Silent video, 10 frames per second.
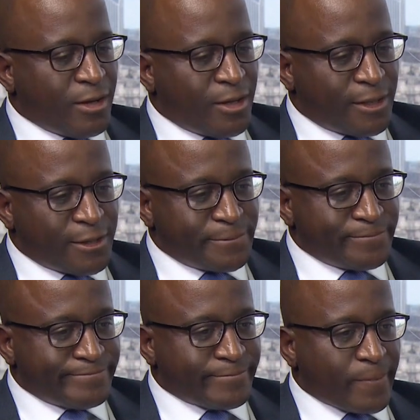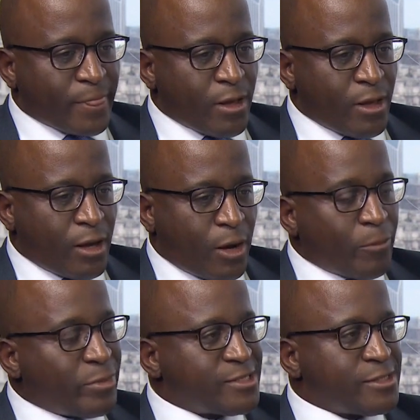Our
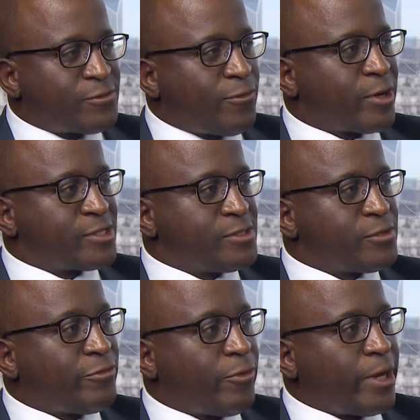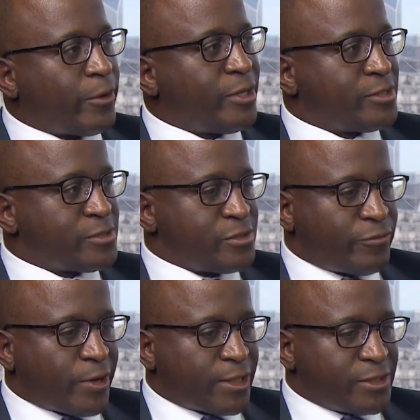business focuses on four areas, as
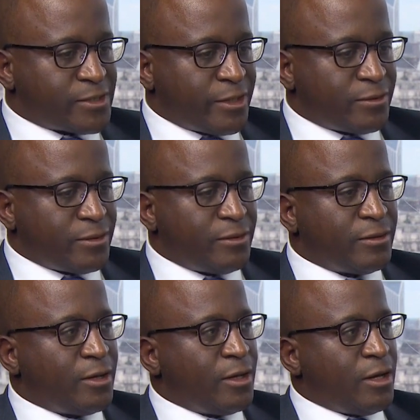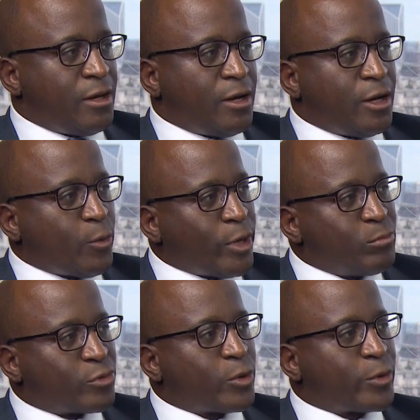you've rightly stated. We're a
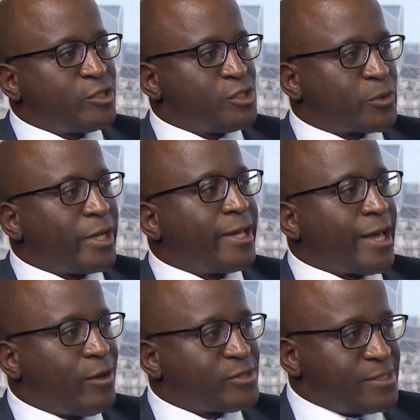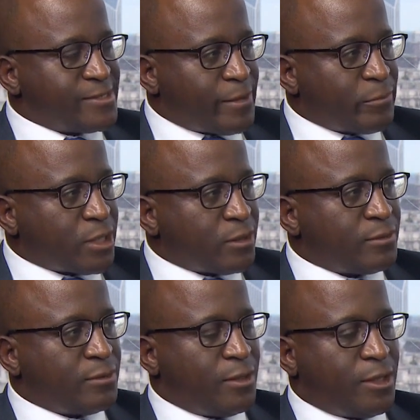brokerage and trading house in Zambia.
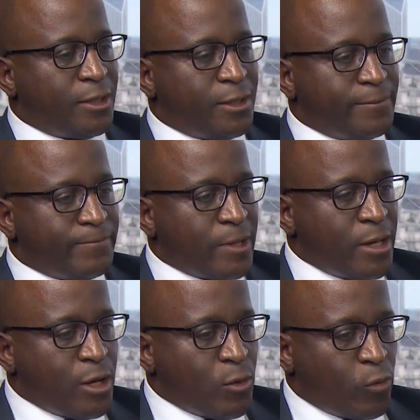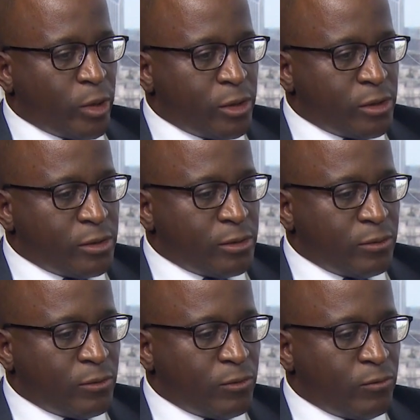We
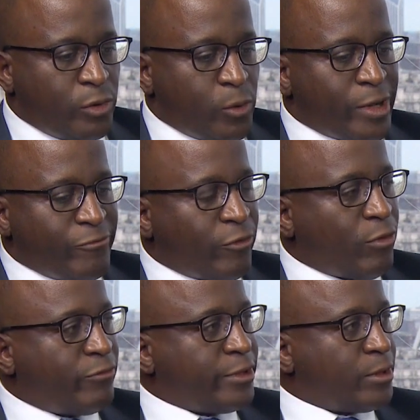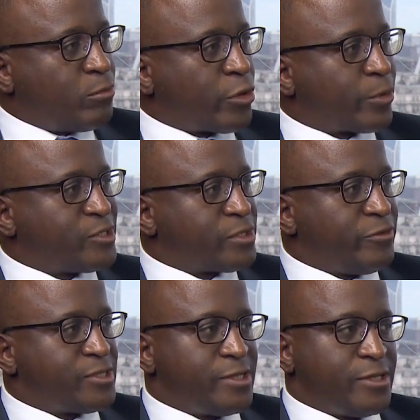were involved in the brokerage
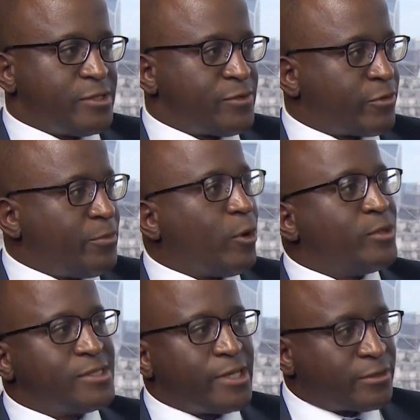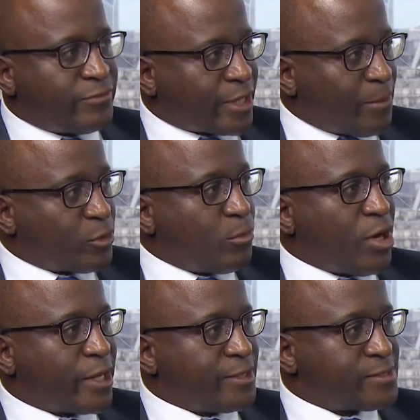services from the onset of the capital
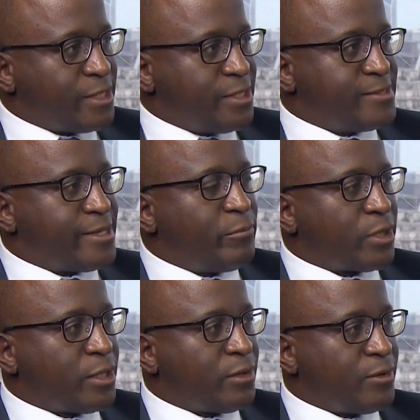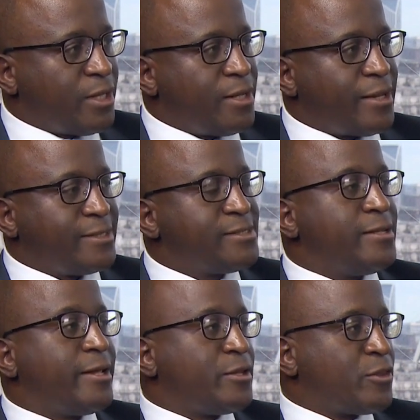markets in Zambia in
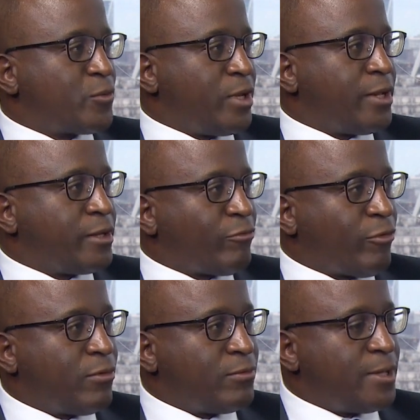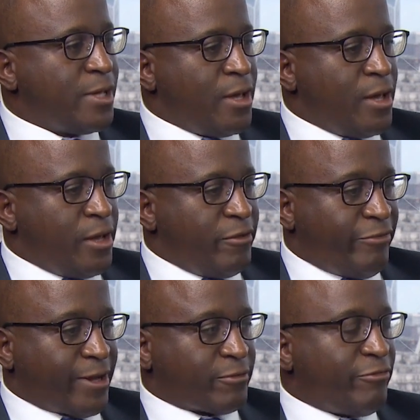1993-94. In
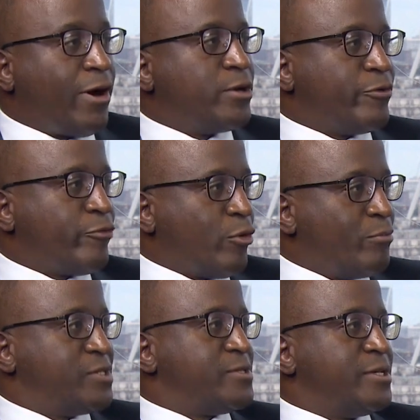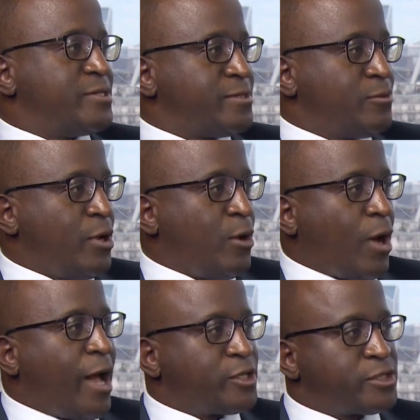fact, the founder of our business
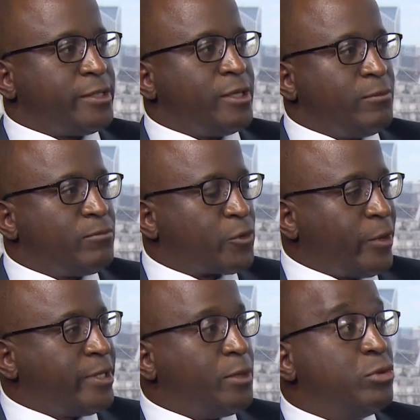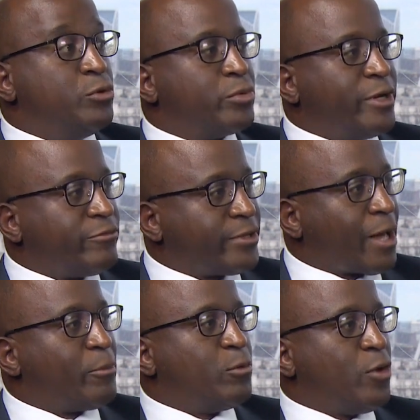actually created the blueprint for the
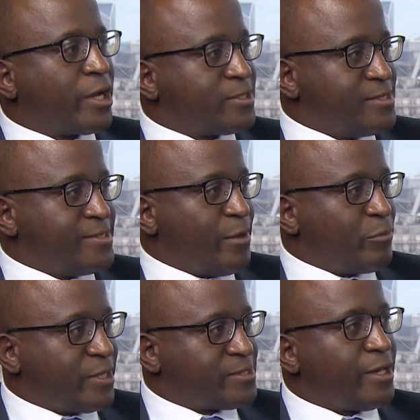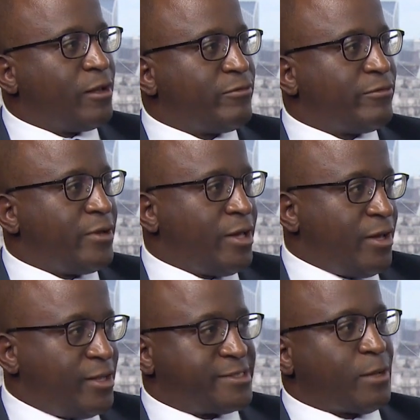capital markets in Zambia itself,
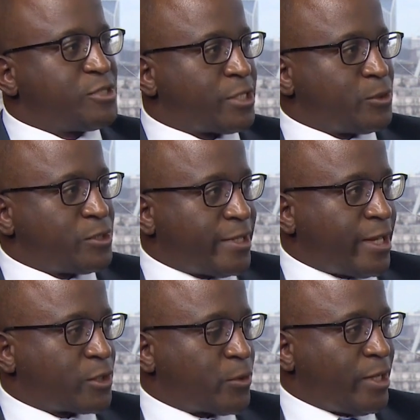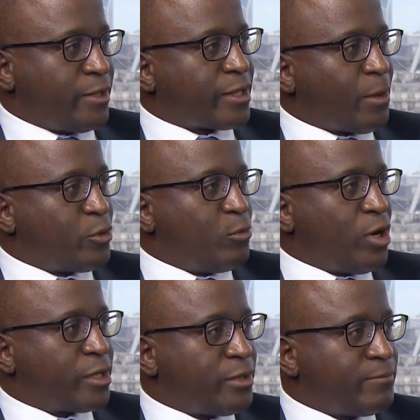and subsequent to that created the capital
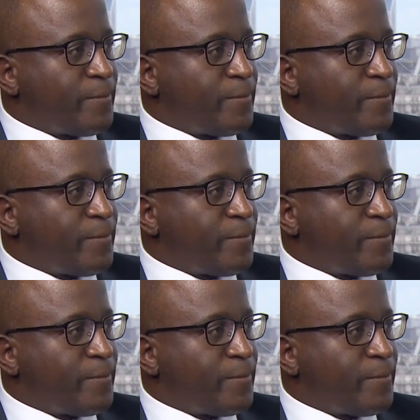market.